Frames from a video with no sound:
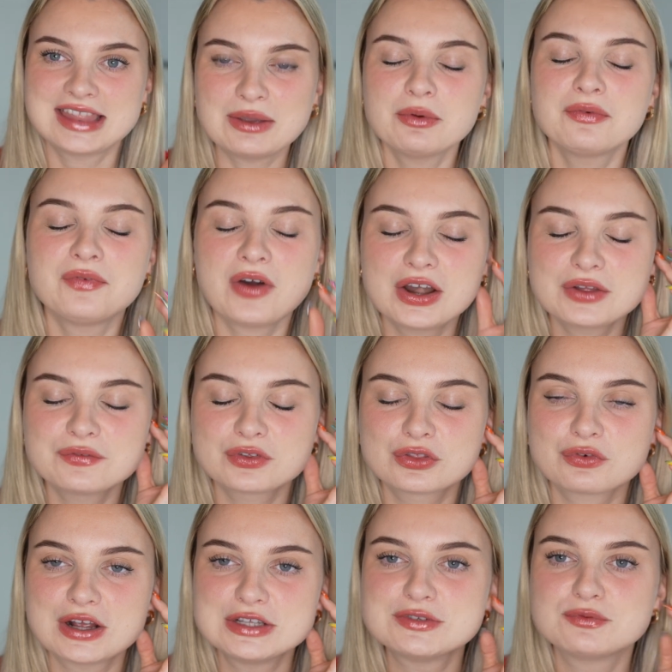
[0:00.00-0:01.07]
They were fighting for
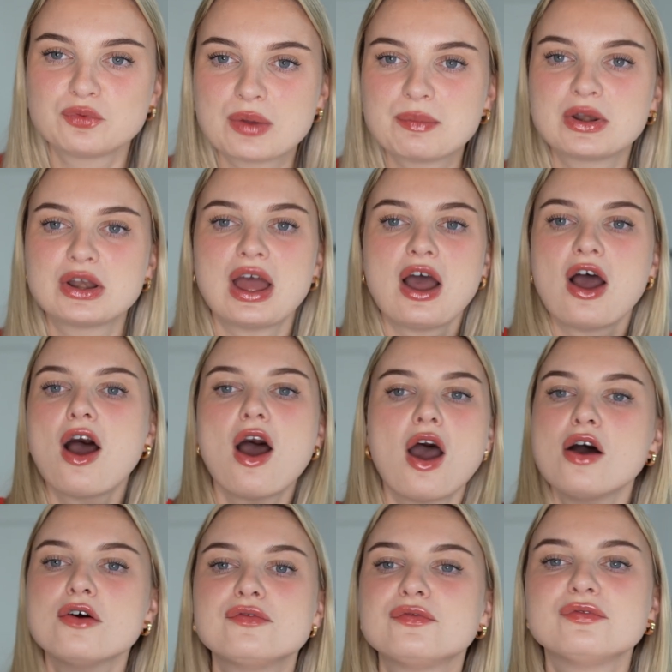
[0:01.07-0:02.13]
the rights of women
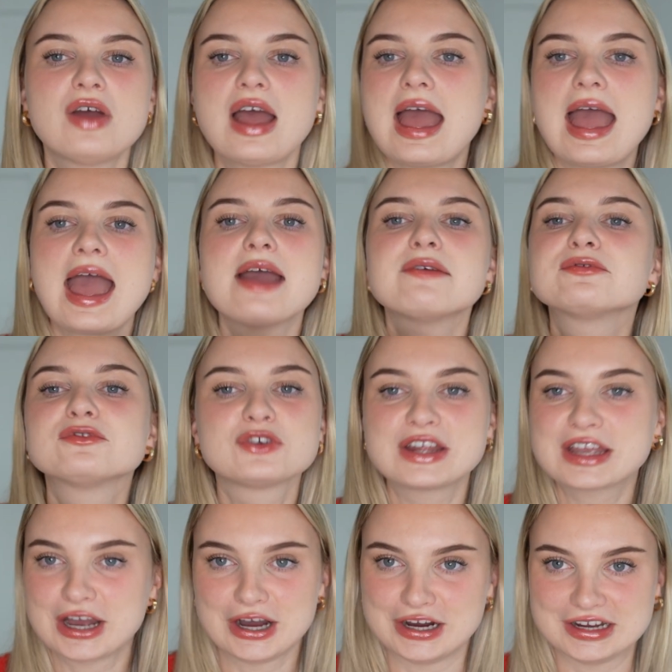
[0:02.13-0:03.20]
of
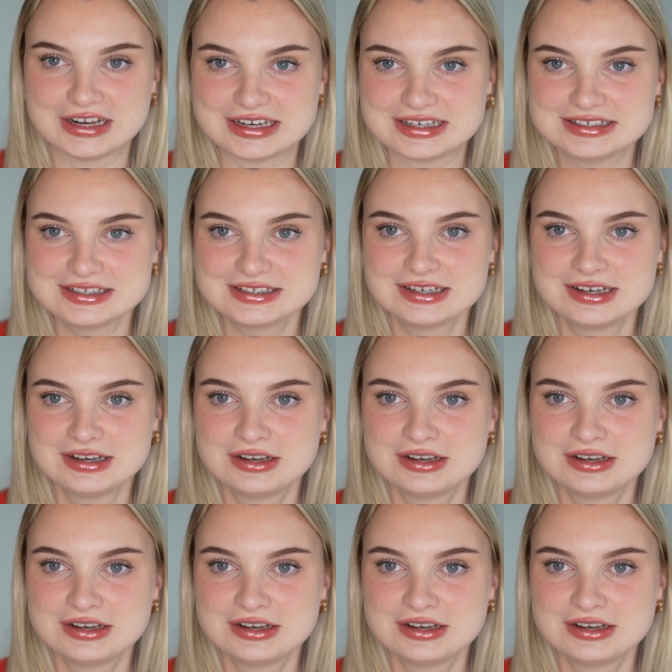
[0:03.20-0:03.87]
every kind,